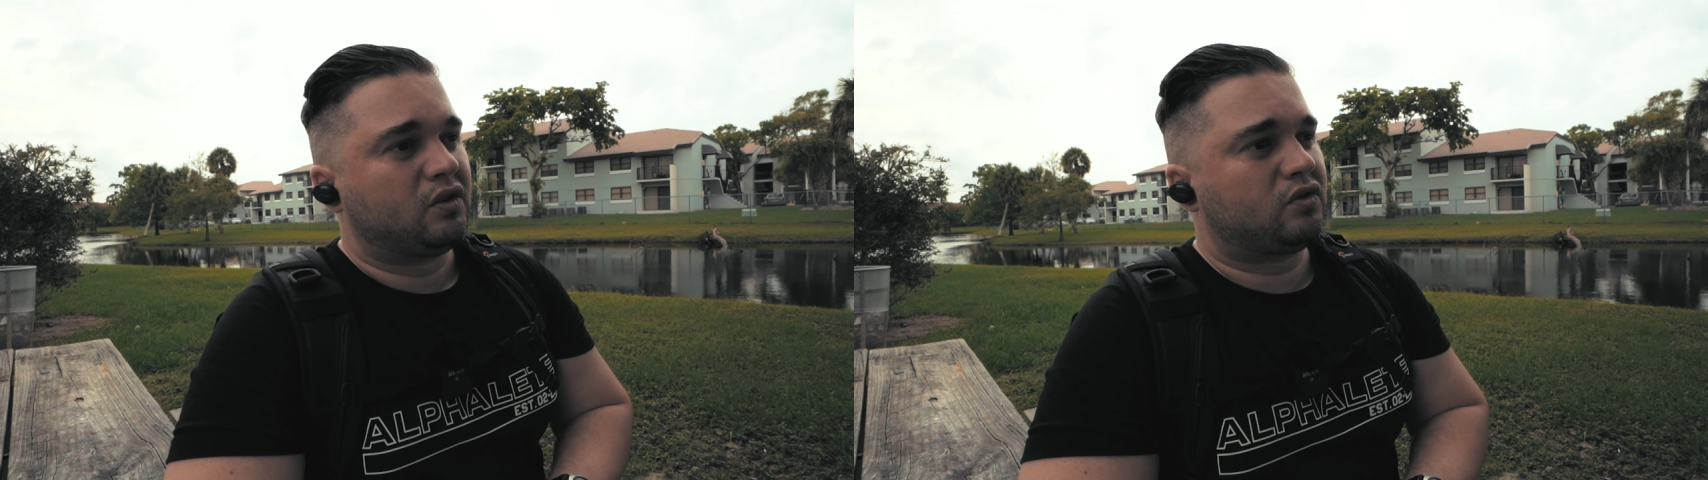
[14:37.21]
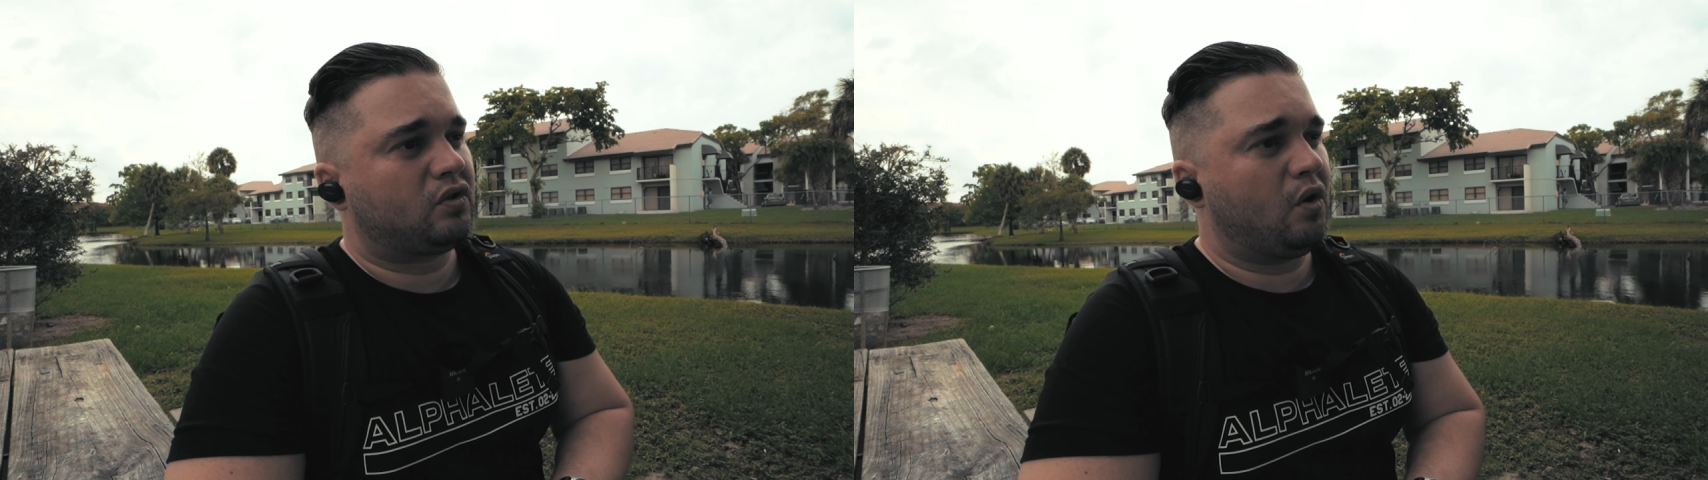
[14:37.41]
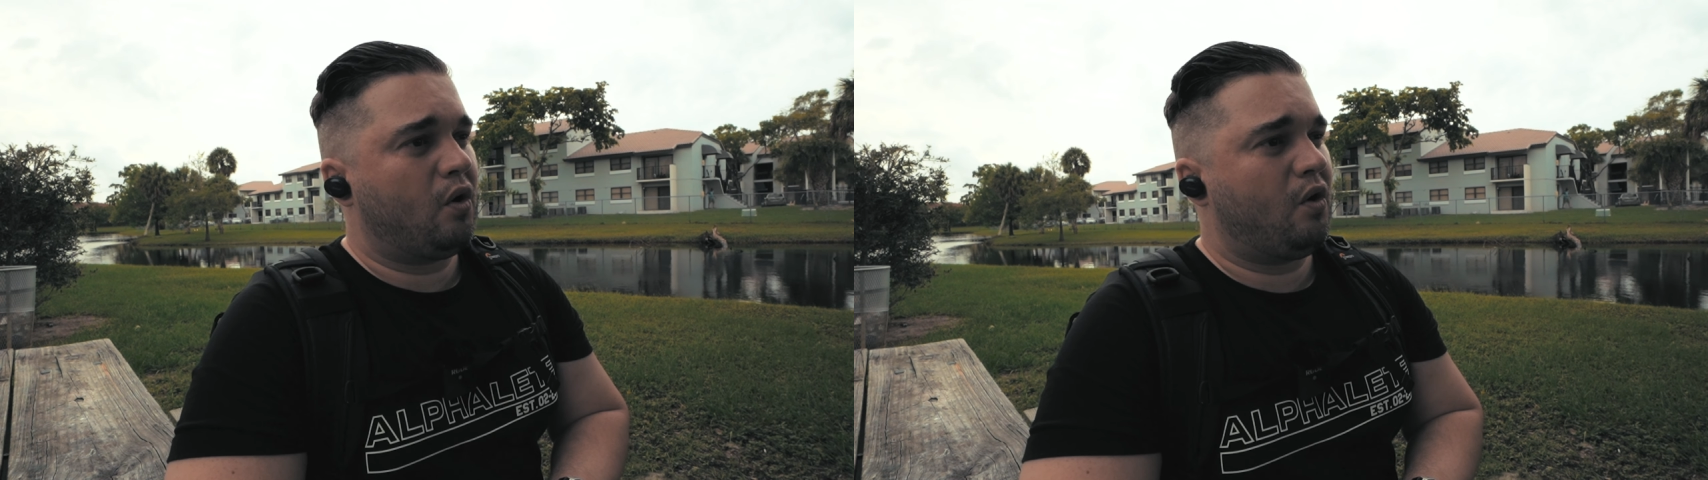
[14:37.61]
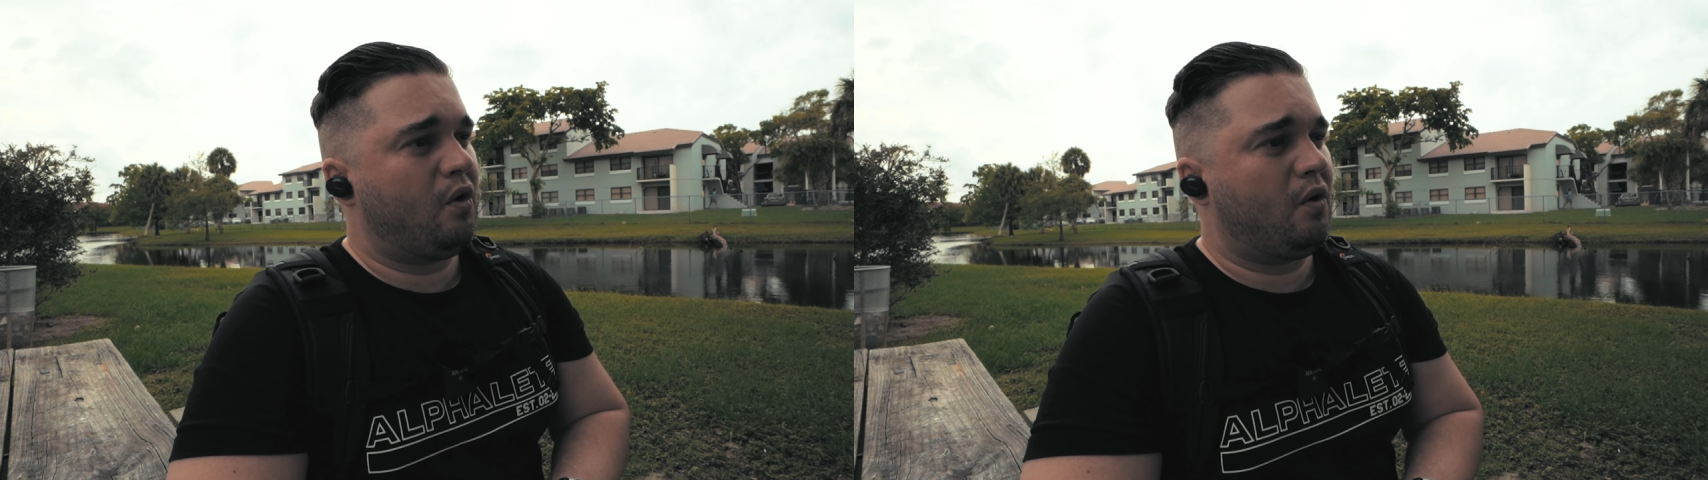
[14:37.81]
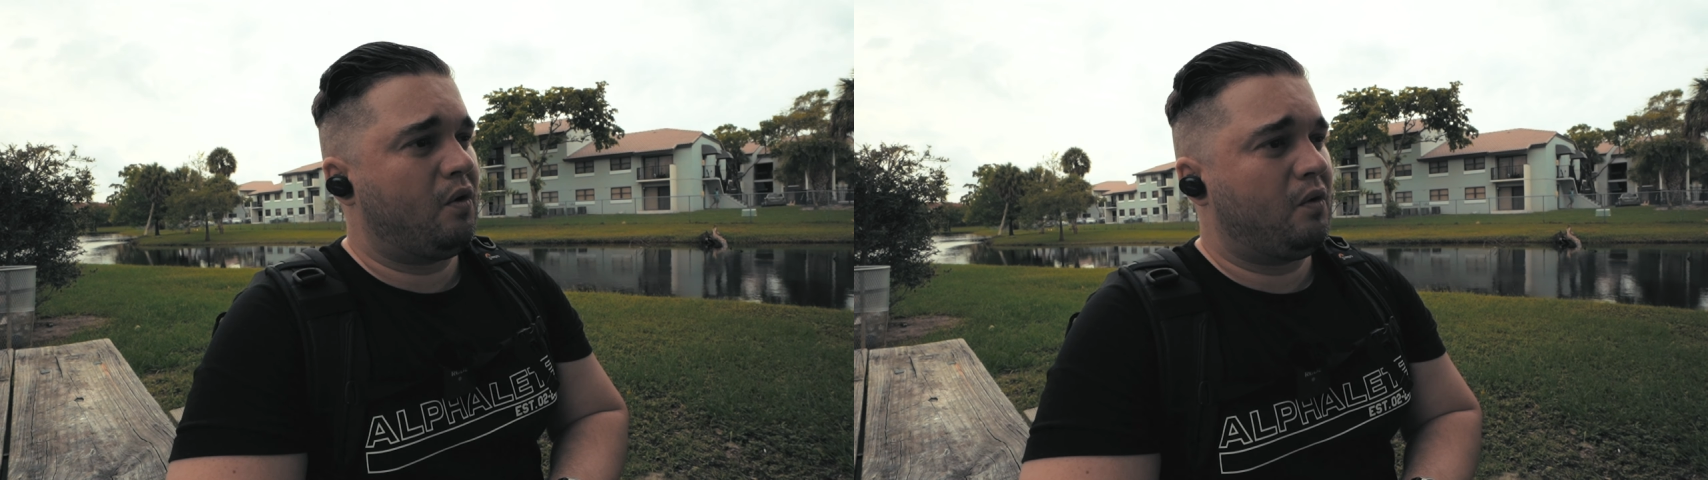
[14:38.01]

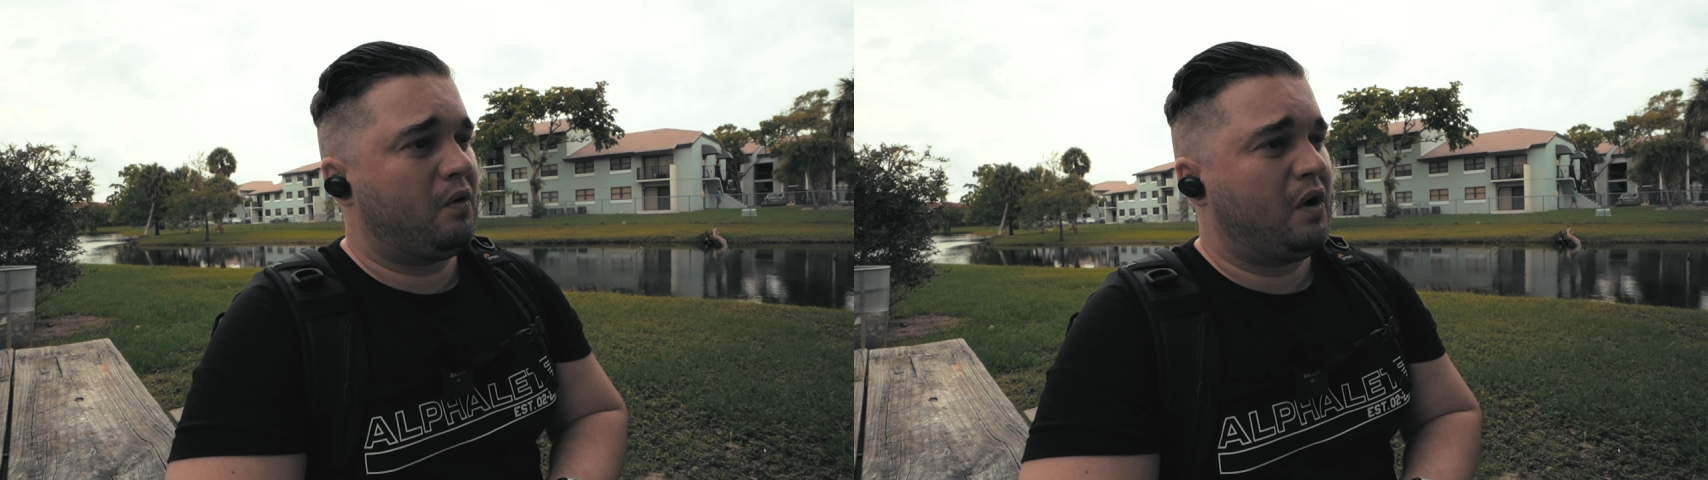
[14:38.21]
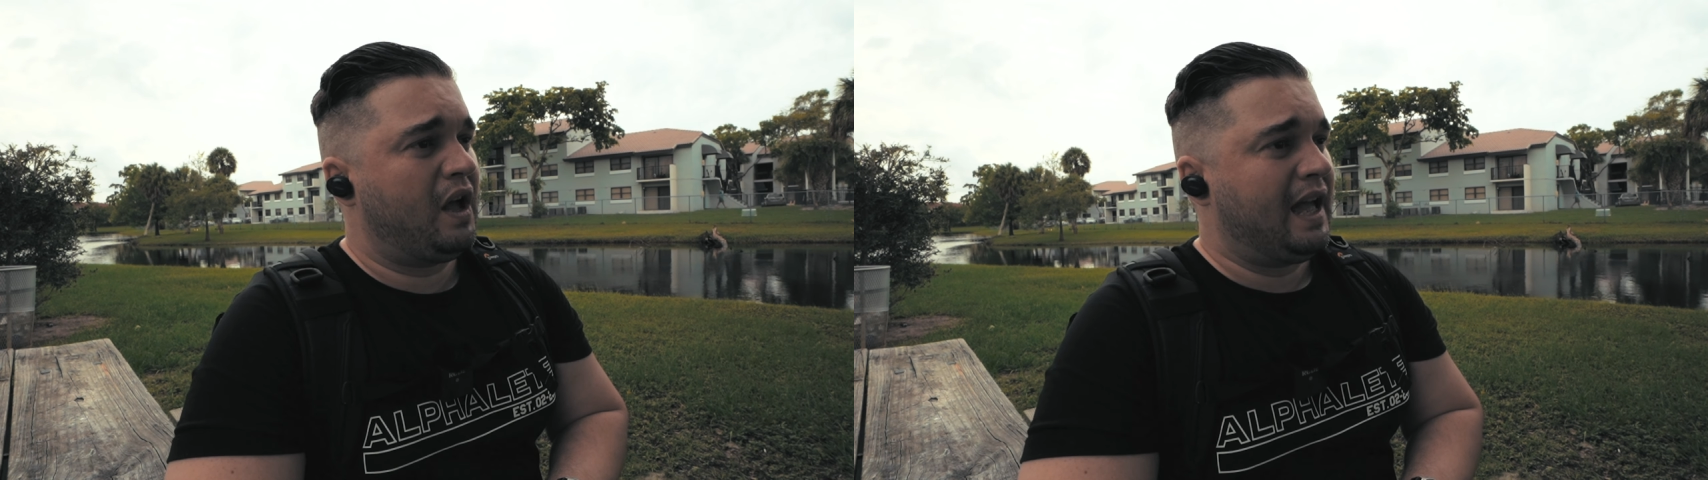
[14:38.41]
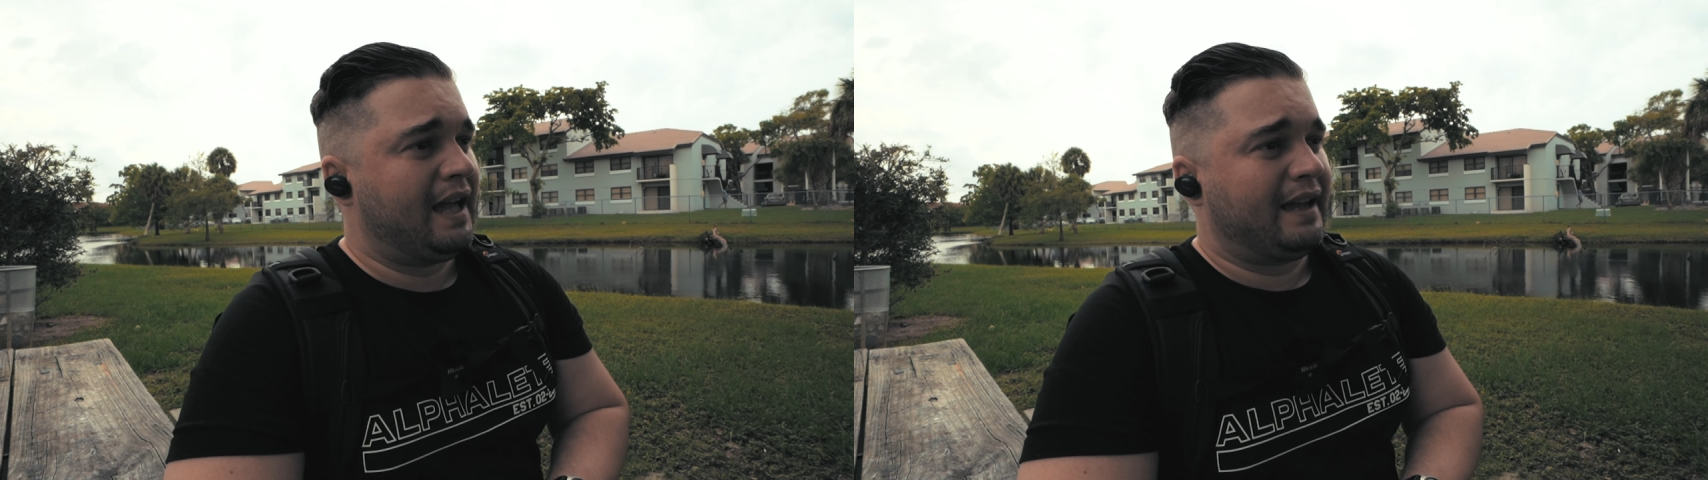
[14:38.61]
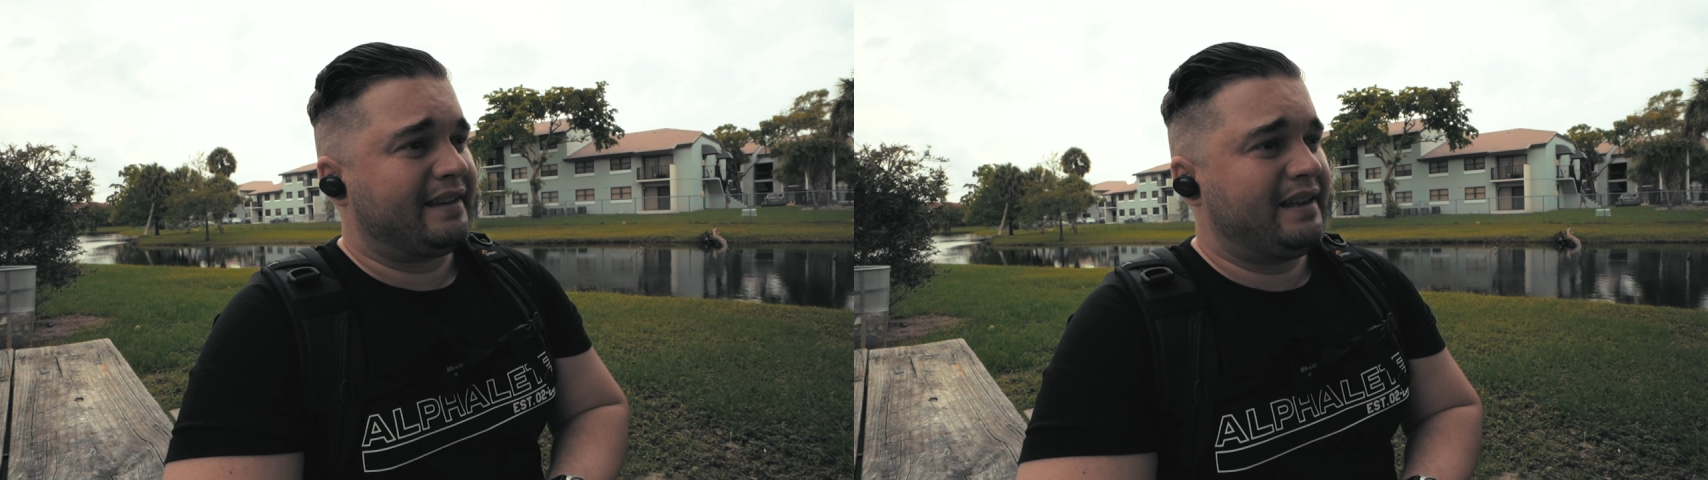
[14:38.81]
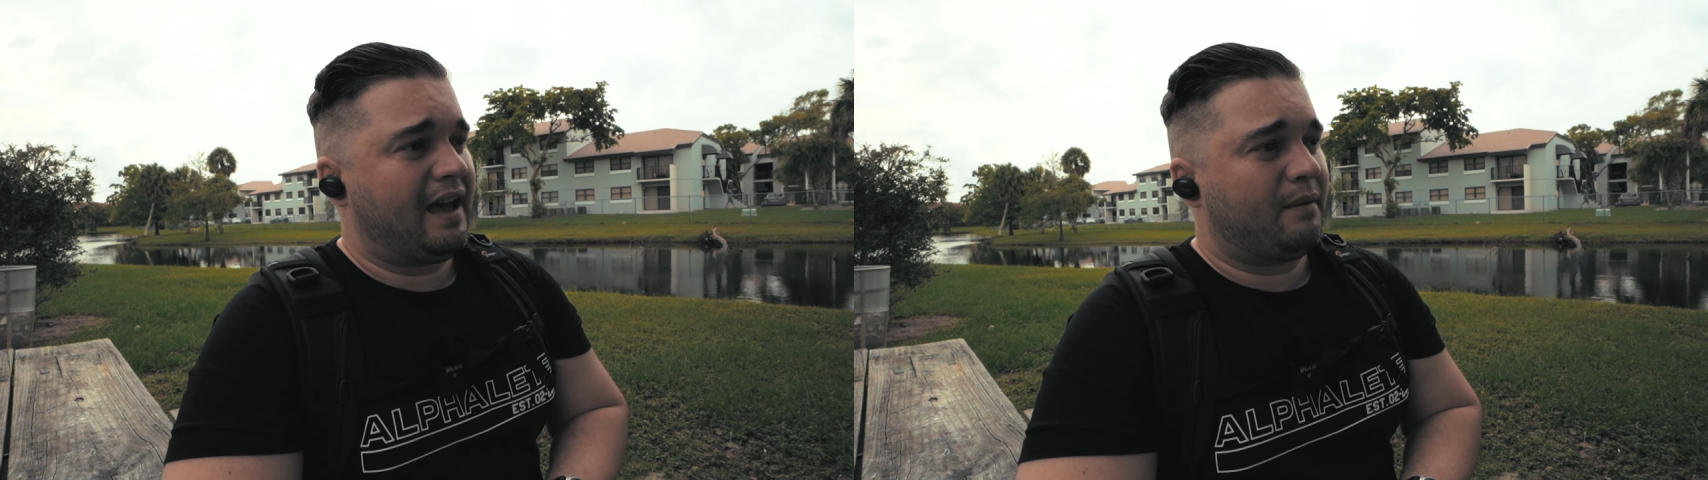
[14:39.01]
So
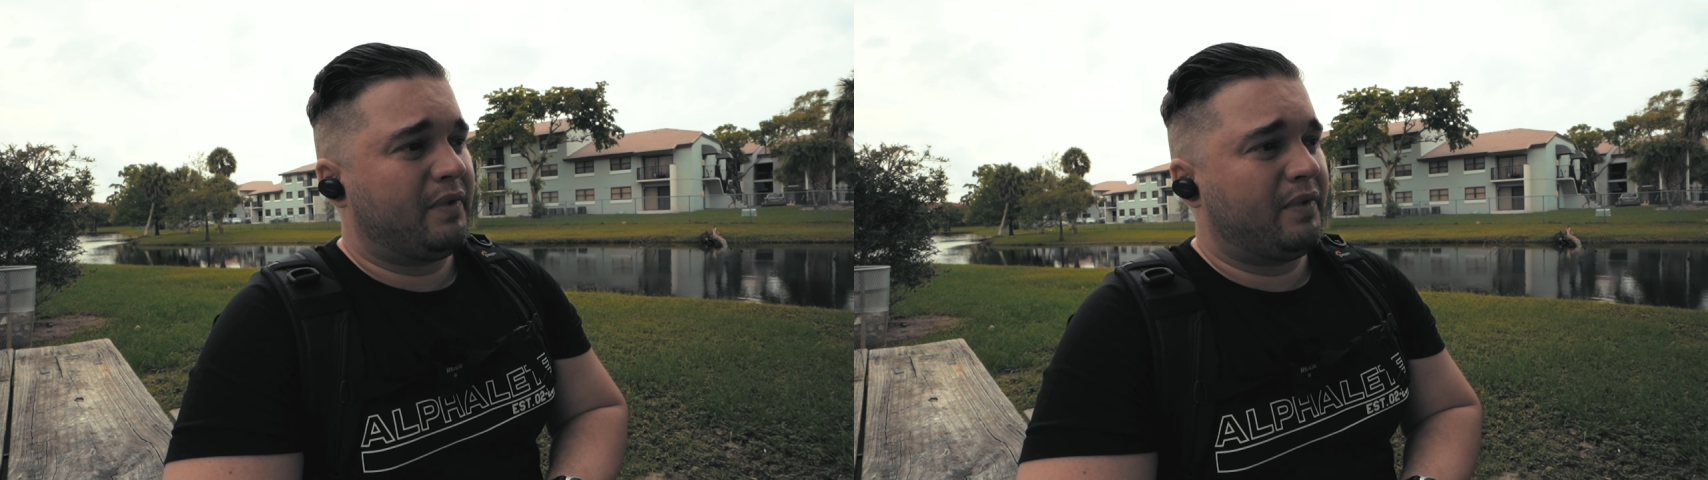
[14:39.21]
yeah,